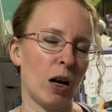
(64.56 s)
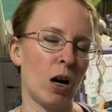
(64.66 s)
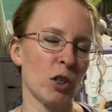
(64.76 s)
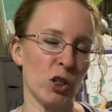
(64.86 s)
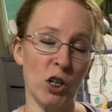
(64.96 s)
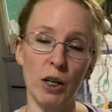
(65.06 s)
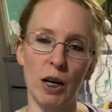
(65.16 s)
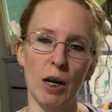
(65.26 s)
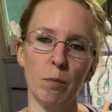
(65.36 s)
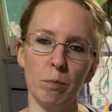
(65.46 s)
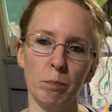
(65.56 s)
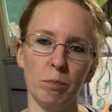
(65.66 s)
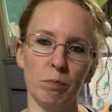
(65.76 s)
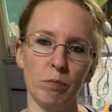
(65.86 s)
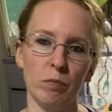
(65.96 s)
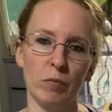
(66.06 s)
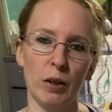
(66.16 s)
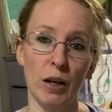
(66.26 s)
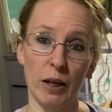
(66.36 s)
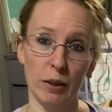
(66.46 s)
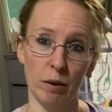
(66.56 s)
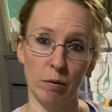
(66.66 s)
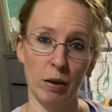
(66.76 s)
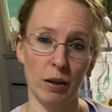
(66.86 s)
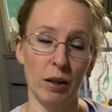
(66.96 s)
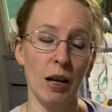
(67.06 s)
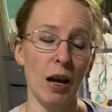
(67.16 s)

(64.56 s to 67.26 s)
on Sunday, the 9th,